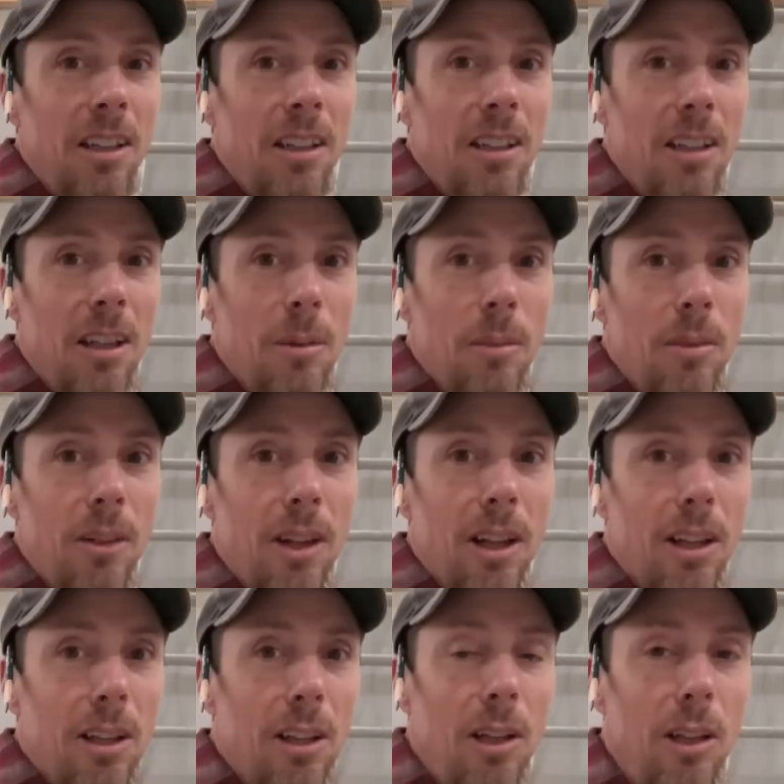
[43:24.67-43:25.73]
Yep, the
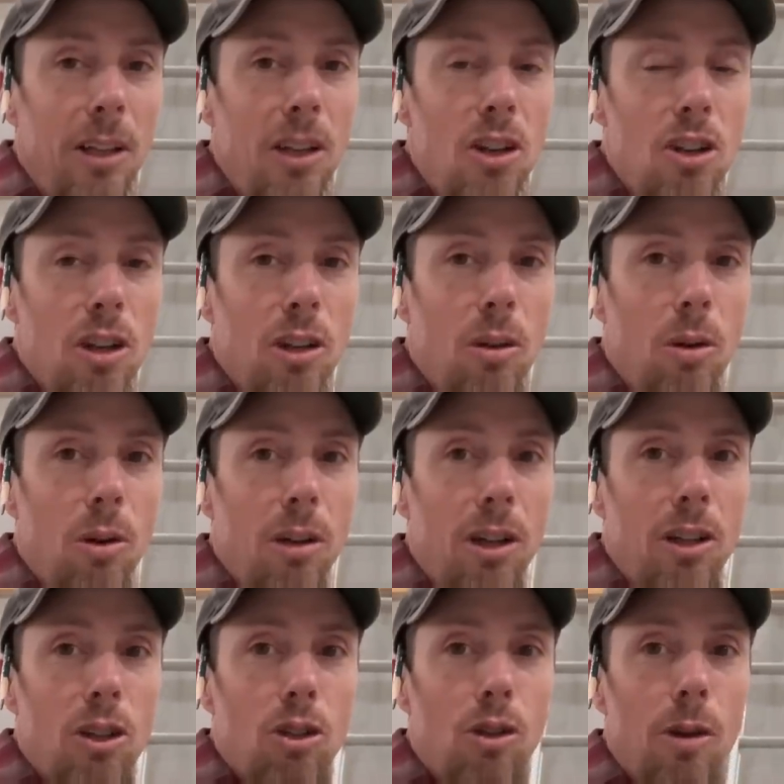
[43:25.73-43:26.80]
little inch and a quarter
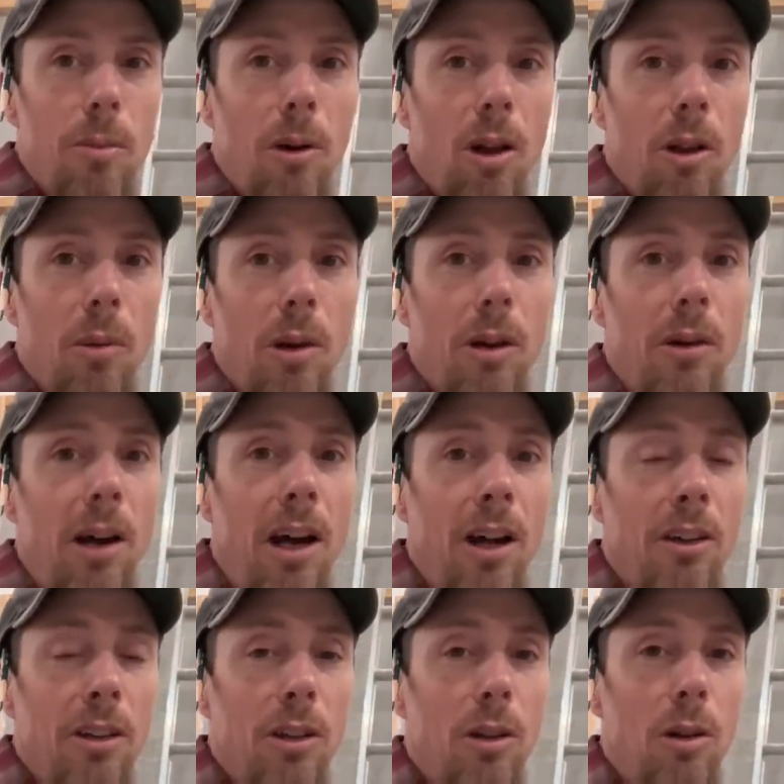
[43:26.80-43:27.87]
inch strip all the way
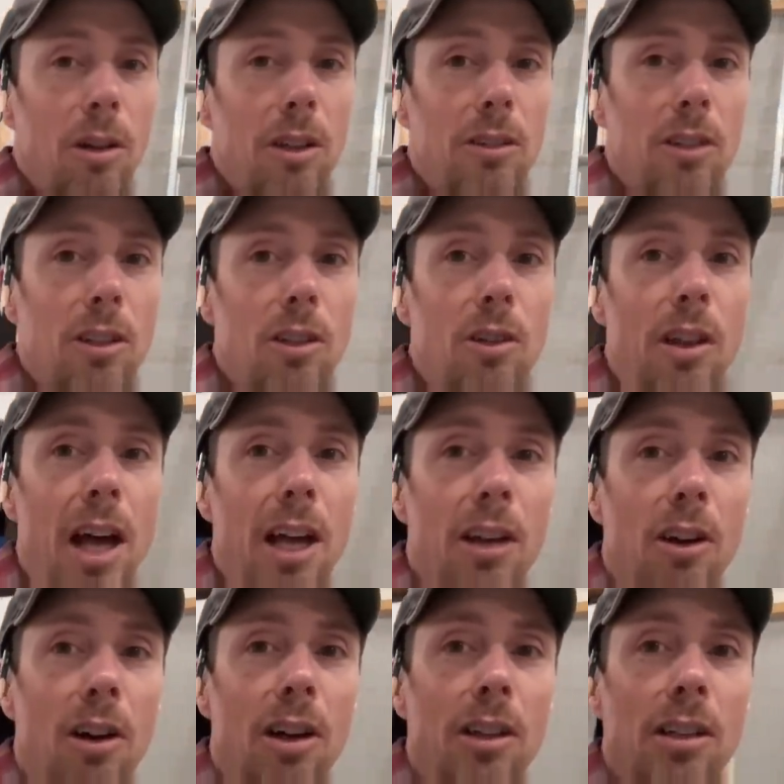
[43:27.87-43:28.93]
around. Our goal is to do that
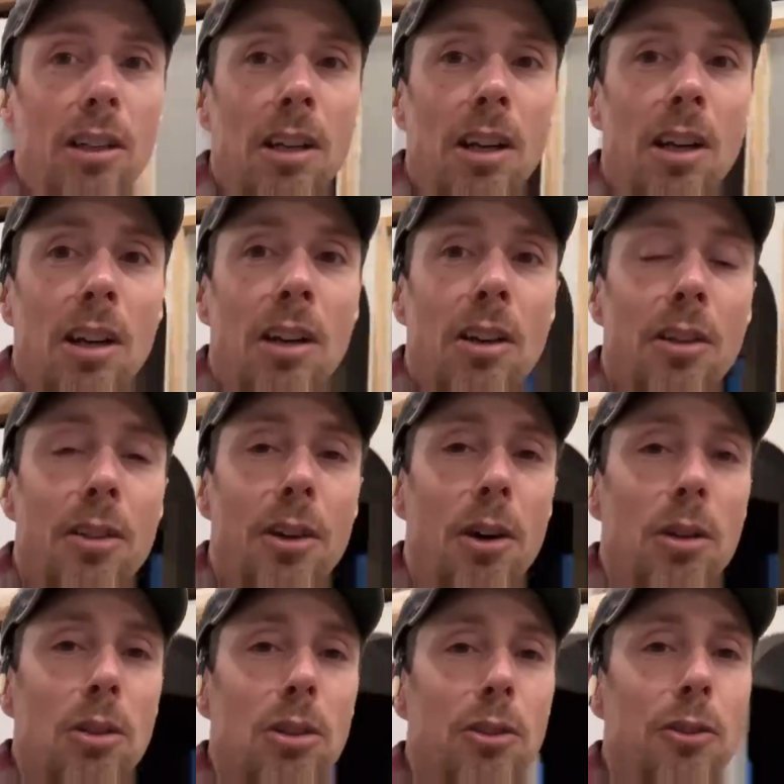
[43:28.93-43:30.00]
on
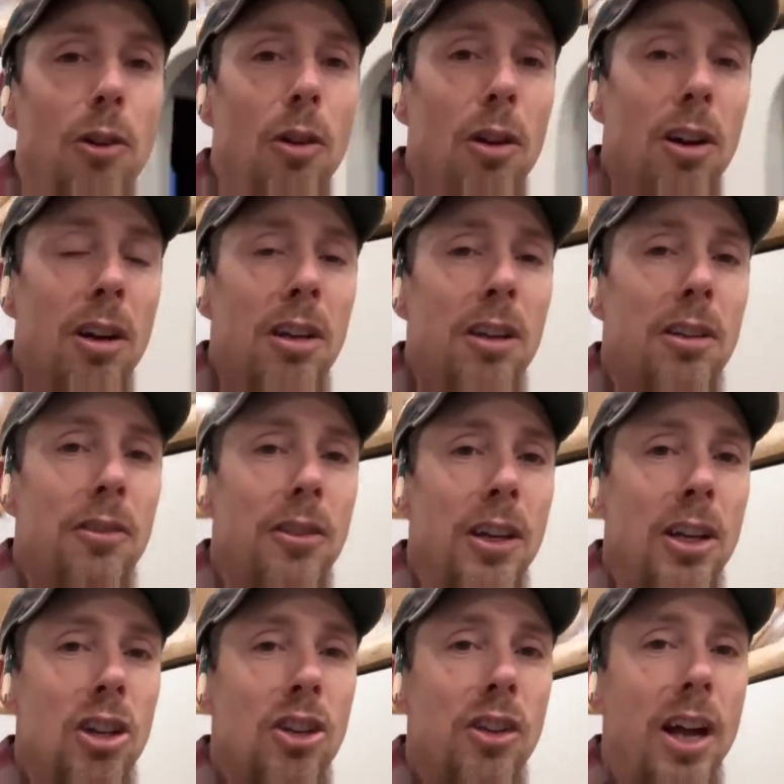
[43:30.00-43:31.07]
those four,
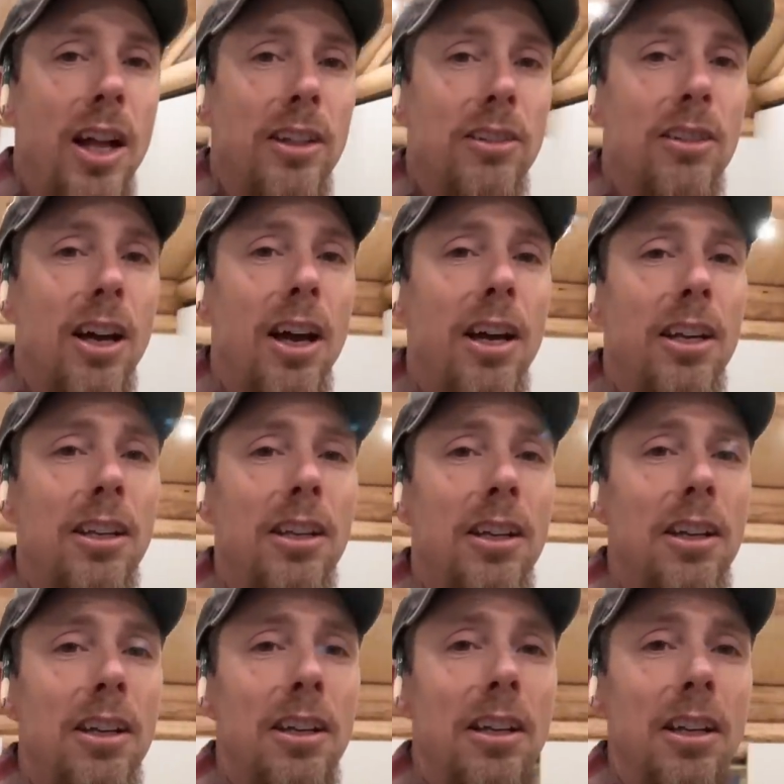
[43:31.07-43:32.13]
finish that side,
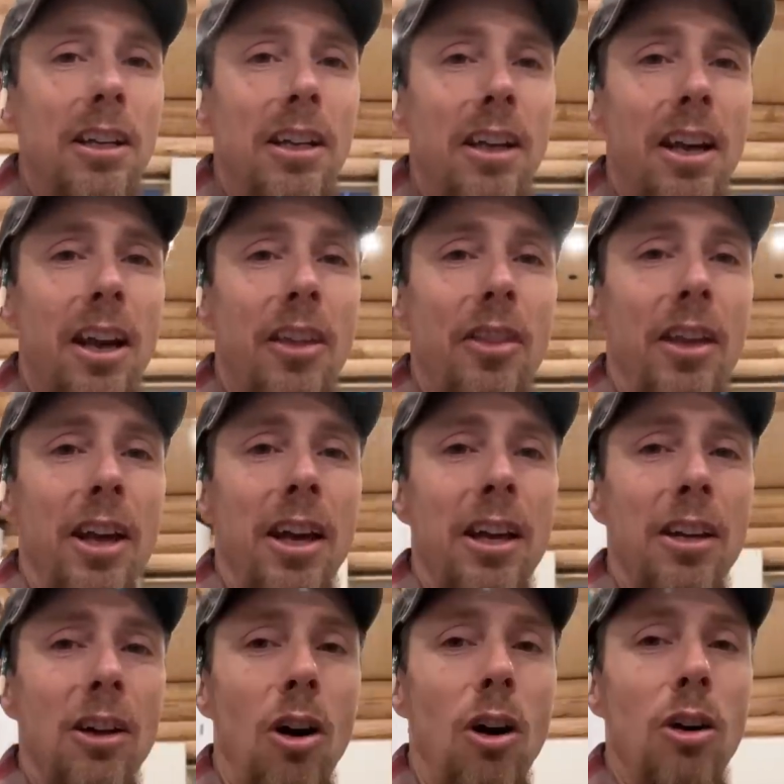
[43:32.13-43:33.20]
and
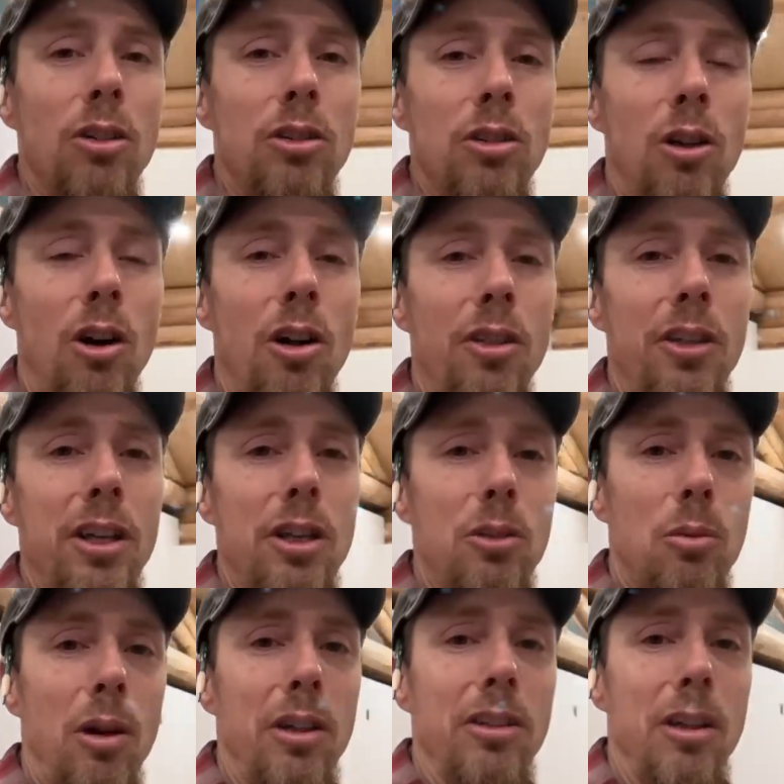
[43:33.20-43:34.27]
then also on these
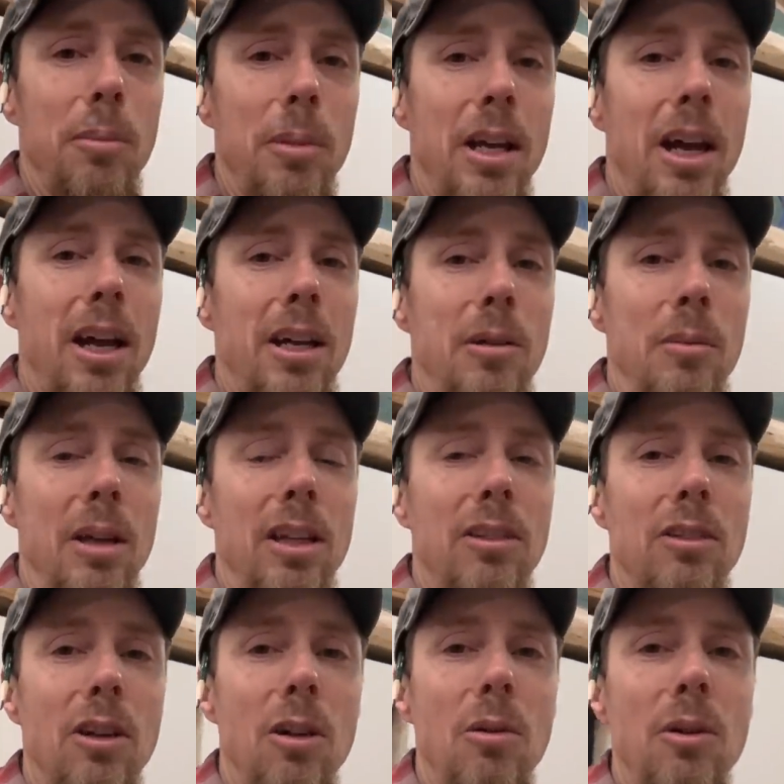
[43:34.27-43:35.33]
ones up behind me.
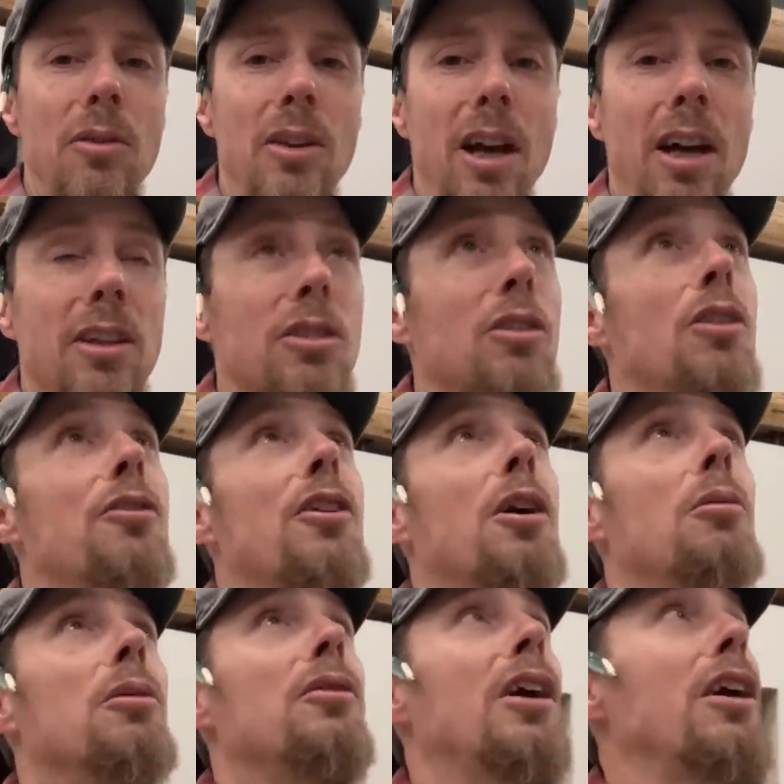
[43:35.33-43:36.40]
So we've got, so
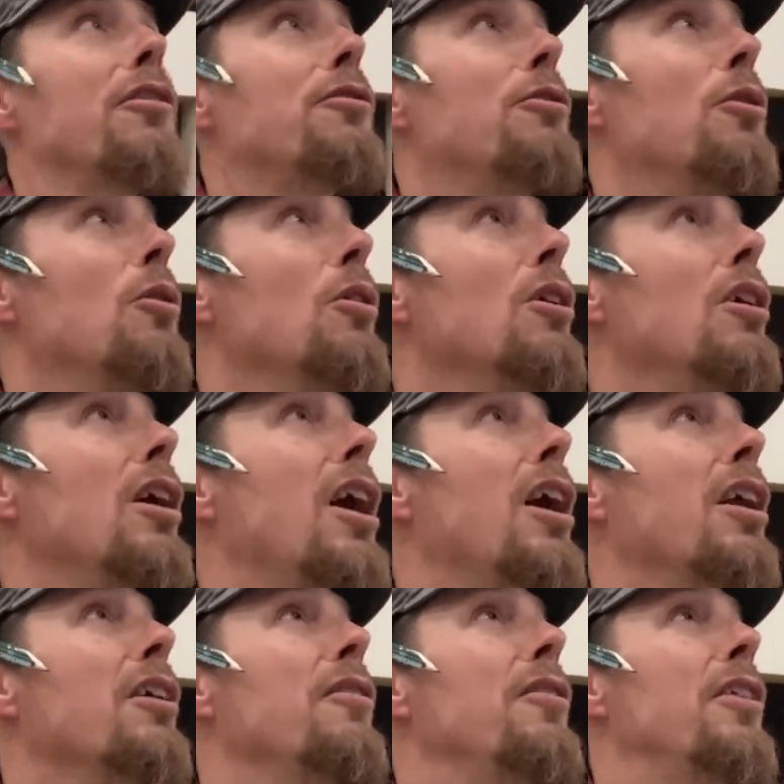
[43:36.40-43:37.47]
far we've got four
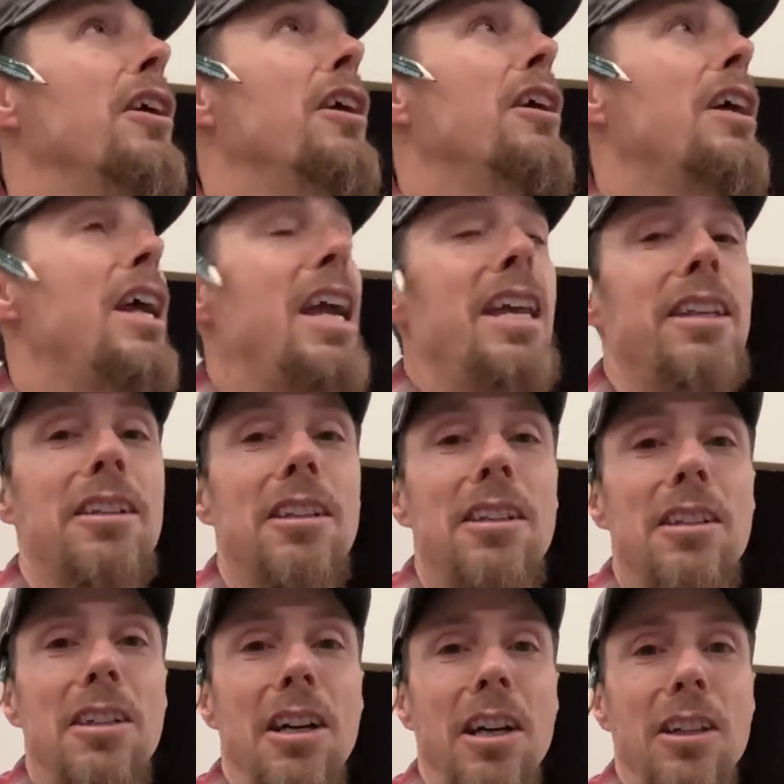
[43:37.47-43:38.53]
out of the eight
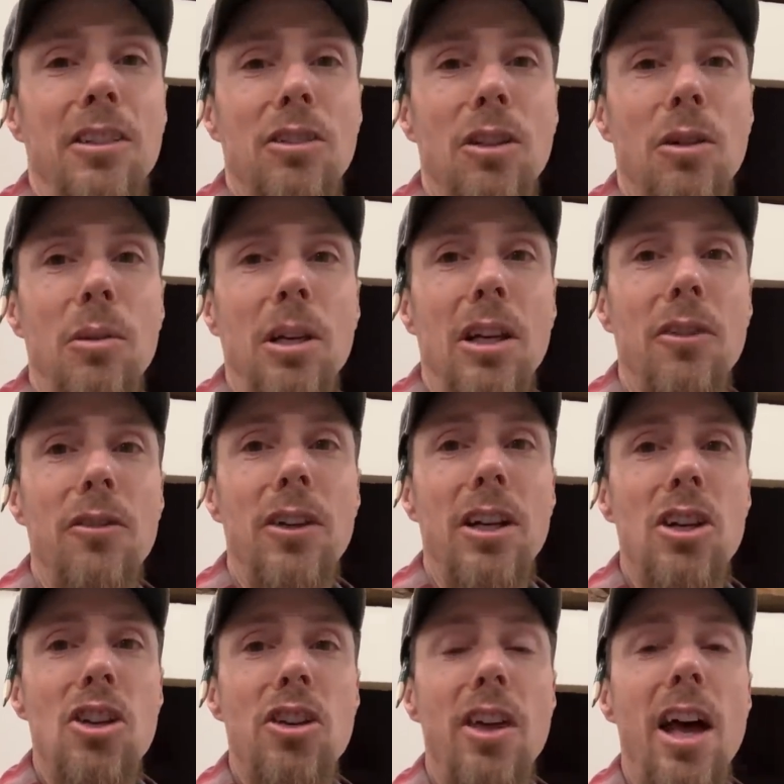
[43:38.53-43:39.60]
done. So we're gonna
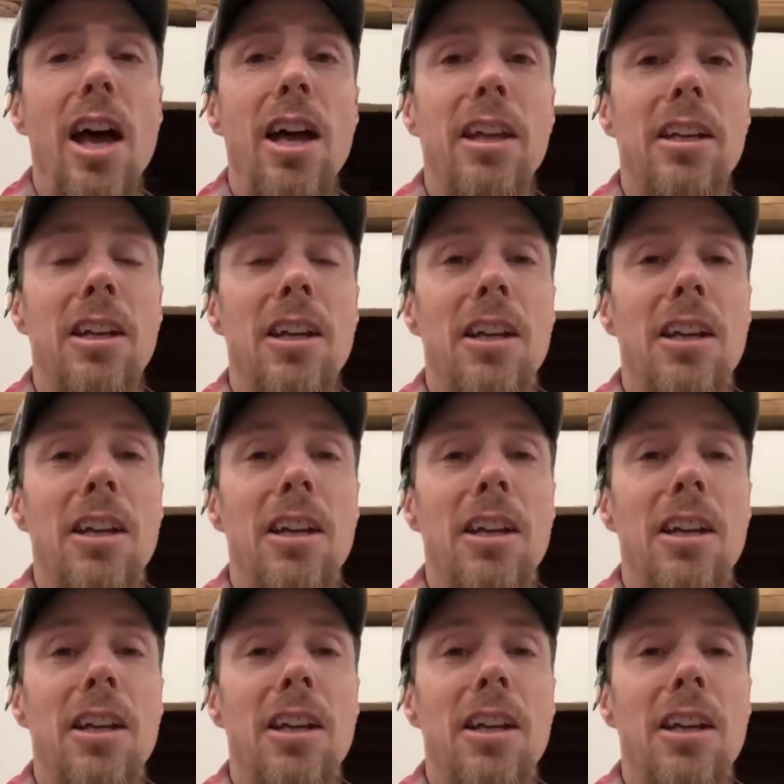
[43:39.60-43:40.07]
finish that.